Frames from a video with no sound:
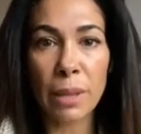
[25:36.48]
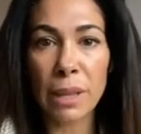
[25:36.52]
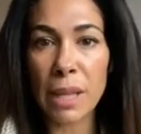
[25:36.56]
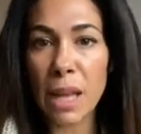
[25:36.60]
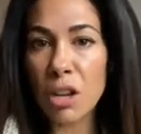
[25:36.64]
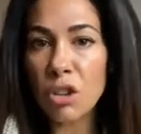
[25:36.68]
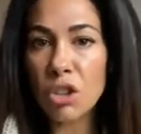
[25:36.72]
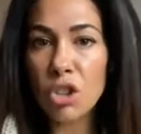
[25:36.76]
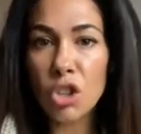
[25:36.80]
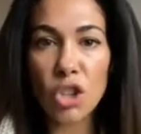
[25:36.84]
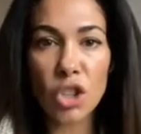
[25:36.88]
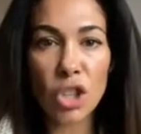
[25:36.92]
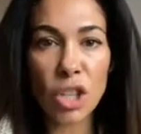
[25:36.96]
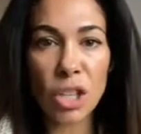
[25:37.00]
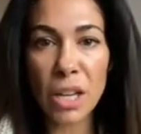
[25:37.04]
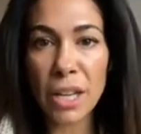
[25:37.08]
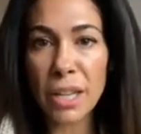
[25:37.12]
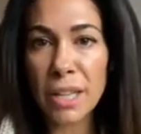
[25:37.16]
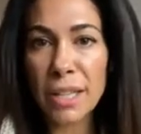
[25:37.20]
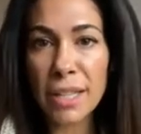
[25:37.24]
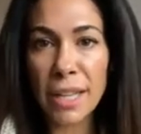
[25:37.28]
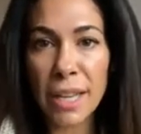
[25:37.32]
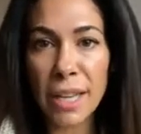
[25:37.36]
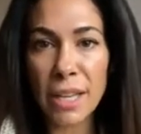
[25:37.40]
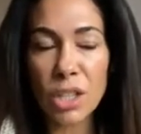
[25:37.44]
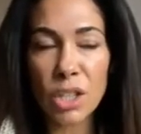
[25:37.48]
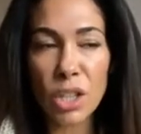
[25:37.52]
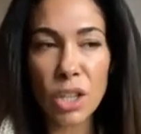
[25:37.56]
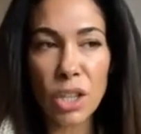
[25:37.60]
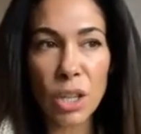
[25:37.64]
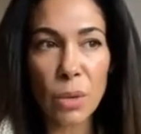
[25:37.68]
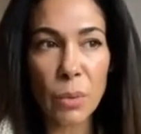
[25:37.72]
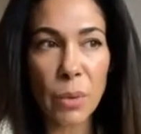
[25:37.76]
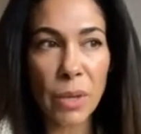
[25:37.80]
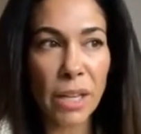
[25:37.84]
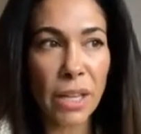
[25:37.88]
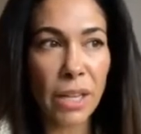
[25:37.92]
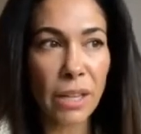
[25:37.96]
lunch the next day, so
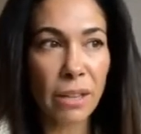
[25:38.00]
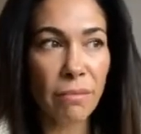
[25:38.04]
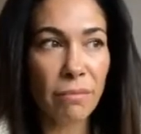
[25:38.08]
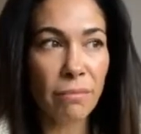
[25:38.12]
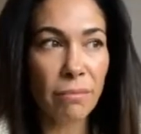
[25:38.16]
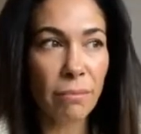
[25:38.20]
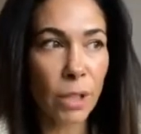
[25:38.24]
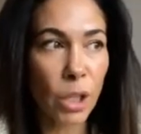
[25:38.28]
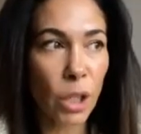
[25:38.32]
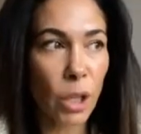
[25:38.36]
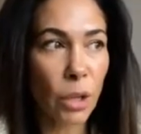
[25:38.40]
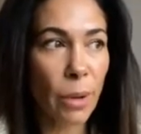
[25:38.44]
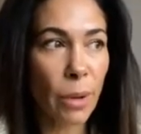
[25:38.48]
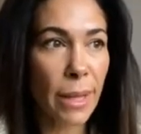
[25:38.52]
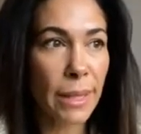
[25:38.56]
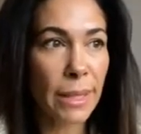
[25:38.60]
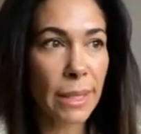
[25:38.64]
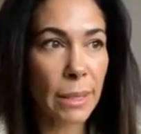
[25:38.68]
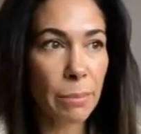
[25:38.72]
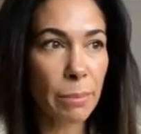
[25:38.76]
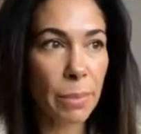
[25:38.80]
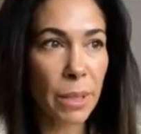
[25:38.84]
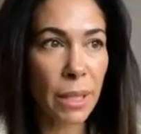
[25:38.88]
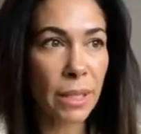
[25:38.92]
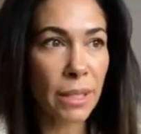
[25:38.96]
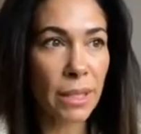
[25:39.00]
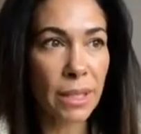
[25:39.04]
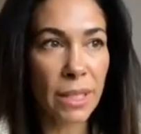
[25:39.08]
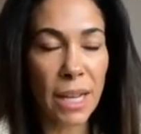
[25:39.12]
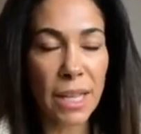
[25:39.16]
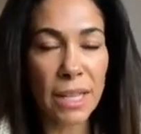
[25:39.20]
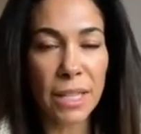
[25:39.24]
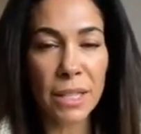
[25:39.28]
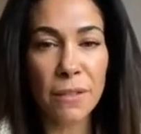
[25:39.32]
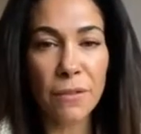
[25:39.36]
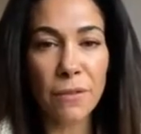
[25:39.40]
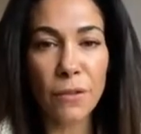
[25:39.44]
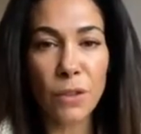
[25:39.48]
they went and, you know, had some beers and
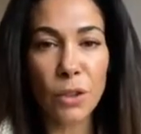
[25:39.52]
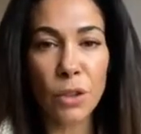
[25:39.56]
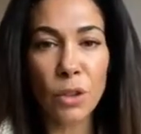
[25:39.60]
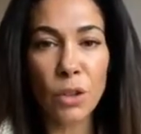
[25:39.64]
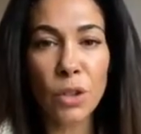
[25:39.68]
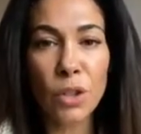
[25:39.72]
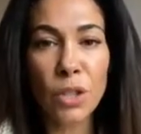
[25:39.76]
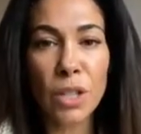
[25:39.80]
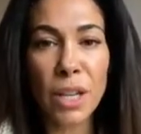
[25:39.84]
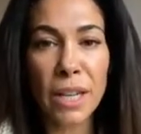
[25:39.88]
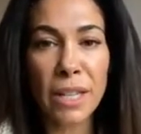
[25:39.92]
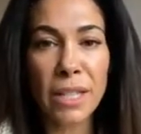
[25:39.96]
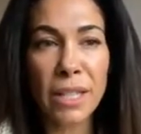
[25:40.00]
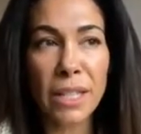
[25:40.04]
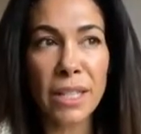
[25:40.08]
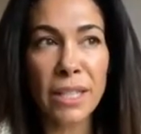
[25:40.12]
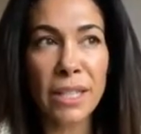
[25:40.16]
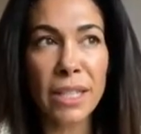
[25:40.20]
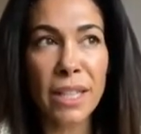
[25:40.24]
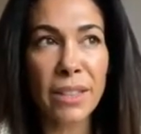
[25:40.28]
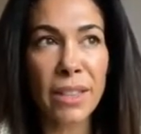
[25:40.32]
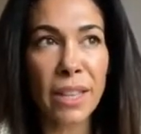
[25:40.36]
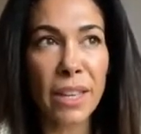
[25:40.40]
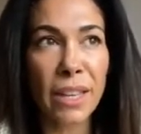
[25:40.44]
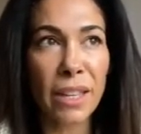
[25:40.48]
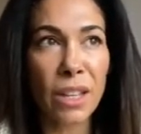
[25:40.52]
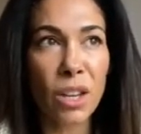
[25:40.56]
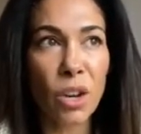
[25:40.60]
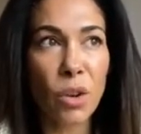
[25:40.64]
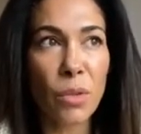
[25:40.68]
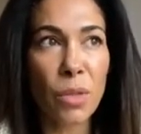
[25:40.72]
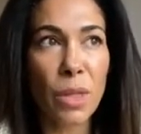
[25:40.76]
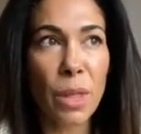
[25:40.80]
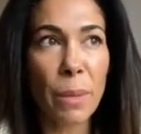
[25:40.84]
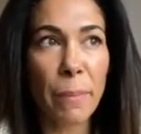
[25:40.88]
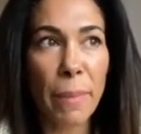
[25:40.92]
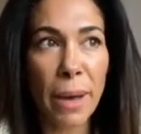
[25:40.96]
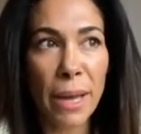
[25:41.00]
had some food, and he said that
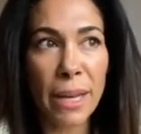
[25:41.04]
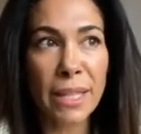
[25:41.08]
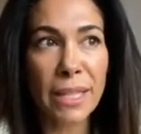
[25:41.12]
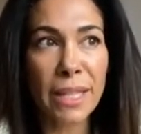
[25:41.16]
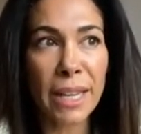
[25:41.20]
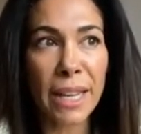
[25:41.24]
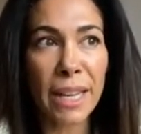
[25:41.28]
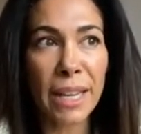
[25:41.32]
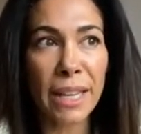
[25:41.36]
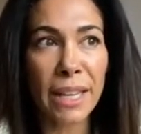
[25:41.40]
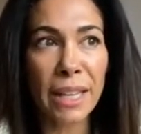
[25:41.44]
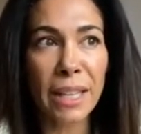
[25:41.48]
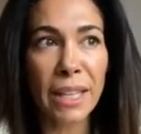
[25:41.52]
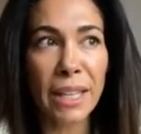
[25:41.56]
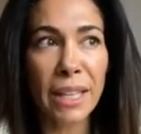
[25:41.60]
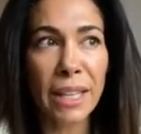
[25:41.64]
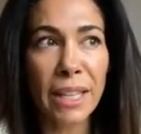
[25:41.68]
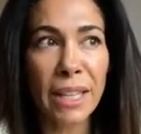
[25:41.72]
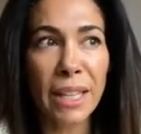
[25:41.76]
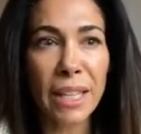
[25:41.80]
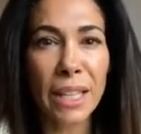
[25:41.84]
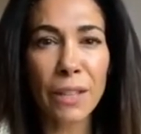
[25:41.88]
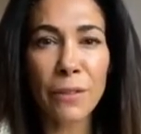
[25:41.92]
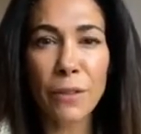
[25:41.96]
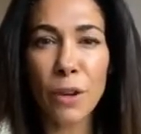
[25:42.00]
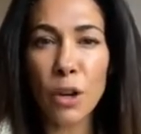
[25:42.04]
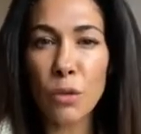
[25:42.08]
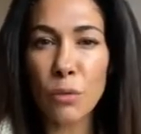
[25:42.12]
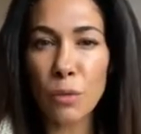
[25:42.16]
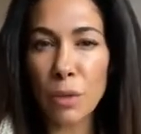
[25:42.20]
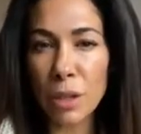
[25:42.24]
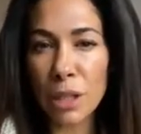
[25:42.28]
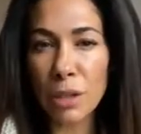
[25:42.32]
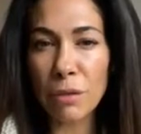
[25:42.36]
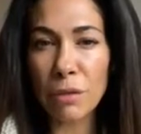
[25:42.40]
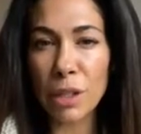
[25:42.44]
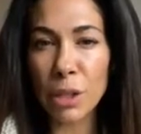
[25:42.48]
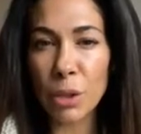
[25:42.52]
on the Monday he felt
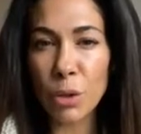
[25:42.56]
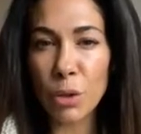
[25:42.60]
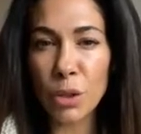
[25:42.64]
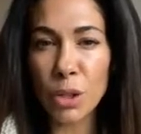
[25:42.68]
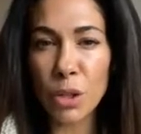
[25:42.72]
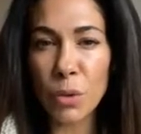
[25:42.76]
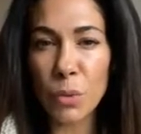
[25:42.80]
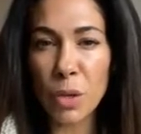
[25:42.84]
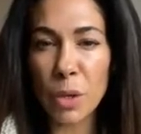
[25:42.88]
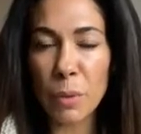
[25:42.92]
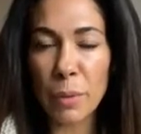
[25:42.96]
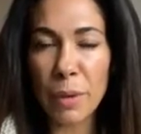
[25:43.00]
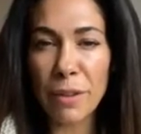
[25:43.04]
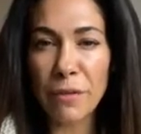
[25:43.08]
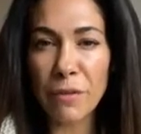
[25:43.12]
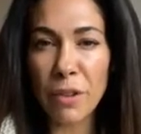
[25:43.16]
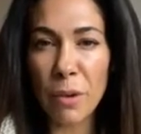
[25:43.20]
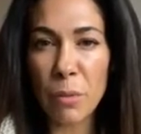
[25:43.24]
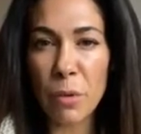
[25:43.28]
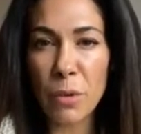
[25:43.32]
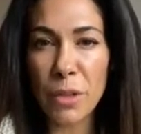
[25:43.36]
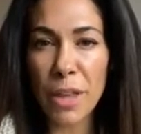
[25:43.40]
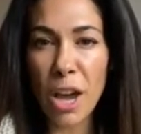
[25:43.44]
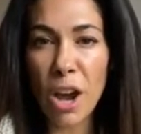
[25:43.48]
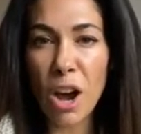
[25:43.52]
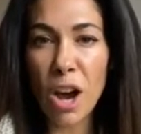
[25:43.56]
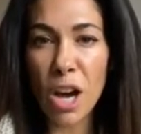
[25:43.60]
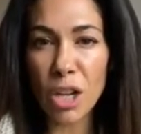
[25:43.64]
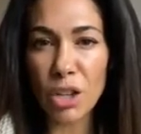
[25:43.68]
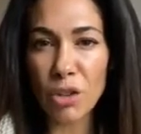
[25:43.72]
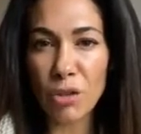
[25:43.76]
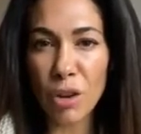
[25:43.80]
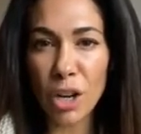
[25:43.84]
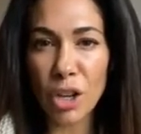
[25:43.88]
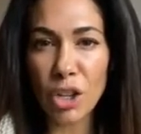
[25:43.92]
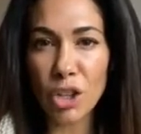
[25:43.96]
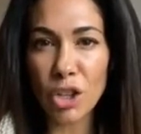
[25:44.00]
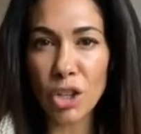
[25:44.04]
really, really good, and it would have been from all that
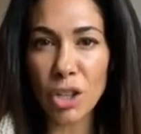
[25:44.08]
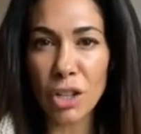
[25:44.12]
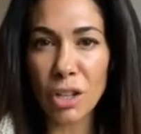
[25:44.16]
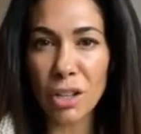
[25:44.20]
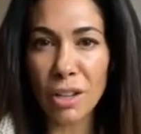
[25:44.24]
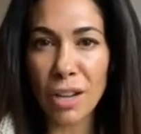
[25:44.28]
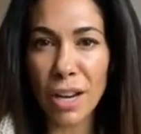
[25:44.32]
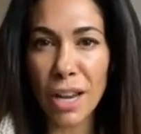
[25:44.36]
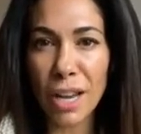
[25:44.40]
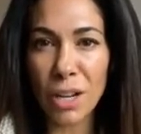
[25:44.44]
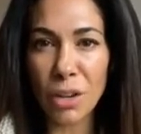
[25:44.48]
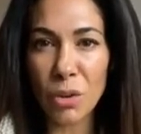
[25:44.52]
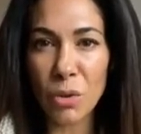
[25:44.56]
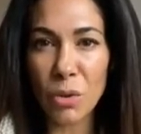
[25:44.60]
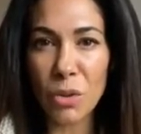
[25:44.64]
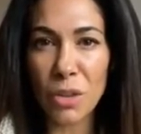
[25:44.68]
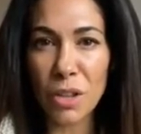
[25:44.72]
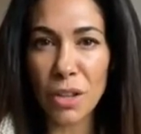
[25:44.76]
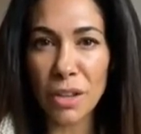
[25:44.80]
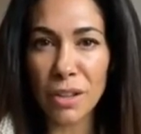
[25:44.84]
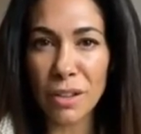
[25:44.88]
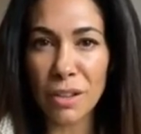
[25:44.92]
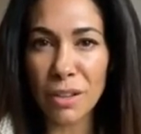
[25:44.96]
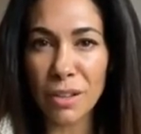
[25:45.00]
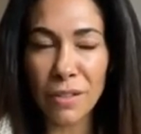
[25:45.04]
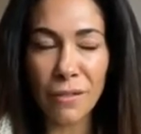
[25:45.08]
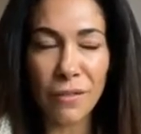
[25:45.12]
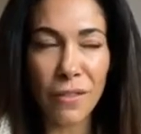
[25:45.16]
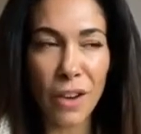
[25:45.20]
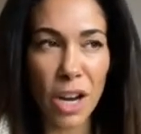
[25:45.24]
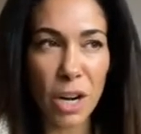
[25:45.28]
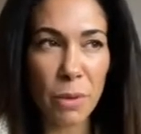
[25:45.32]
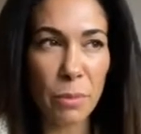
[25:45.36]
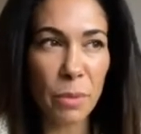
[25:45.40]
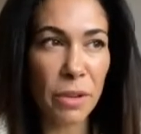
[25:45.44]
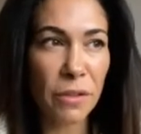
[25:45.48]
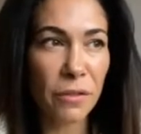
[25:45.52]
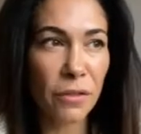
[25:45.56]
hydration and all the
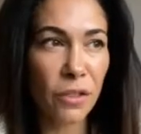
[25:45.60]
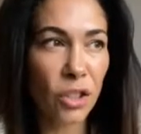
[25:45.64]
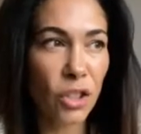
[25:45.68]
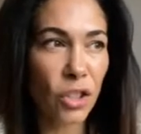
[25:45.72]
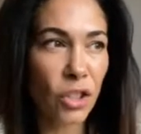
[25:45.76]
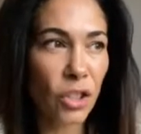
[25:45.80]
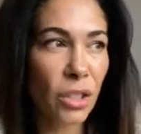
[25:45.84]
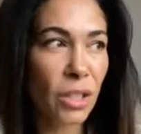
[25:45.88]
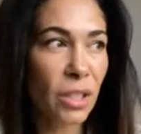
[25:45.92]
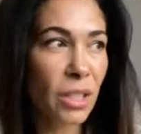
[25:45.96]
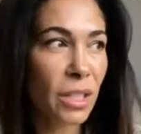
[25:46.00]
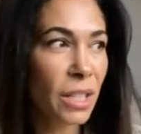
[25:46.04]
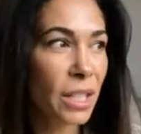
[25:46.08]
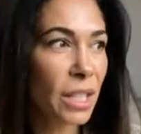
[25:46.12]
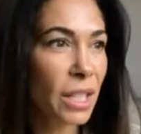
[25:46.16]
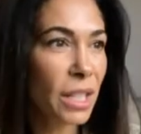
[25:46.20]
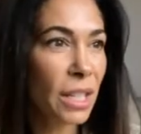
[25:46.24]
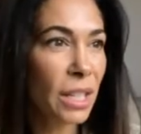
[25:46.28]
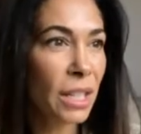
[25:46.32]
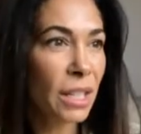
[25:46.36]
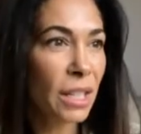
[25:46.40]
vitamin infusions.